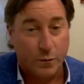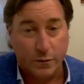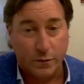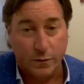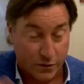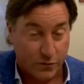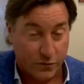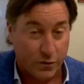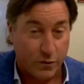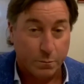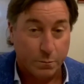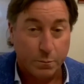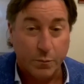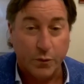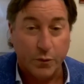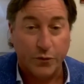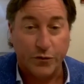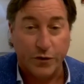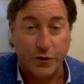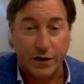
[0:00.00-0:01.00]
That's our
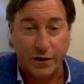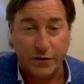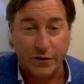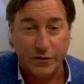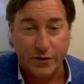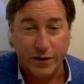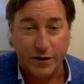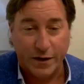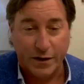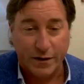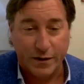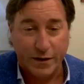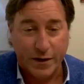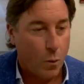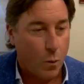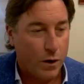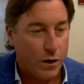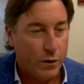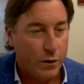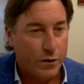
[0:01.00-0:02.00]
percentage. And
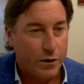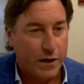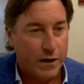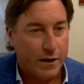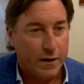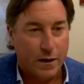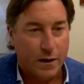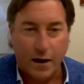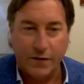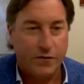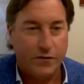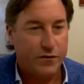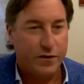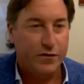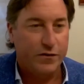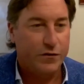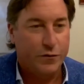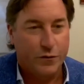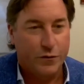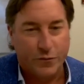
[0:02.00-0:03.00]
what do you need? I just need
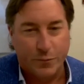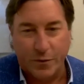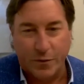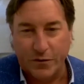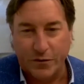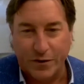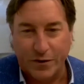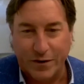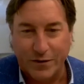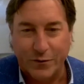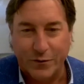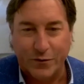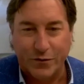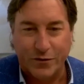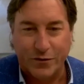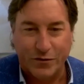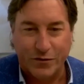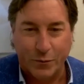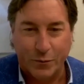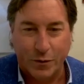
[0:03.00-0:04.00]
you to express an interest
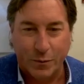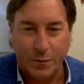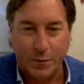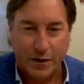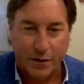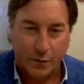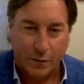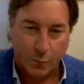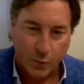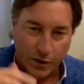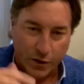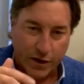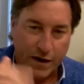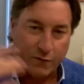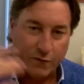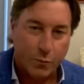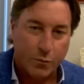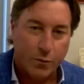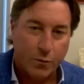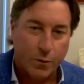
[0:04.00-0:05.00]
that you want to be here. And we're going to have
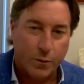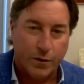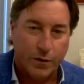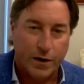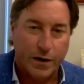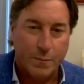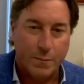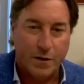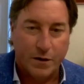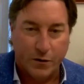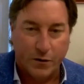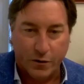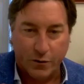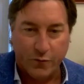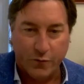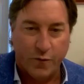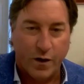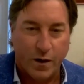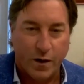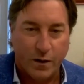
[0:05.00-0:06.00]
a program that you're going to
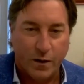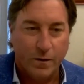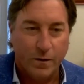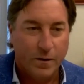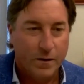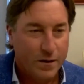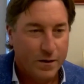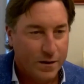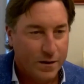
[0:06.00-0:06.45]
follow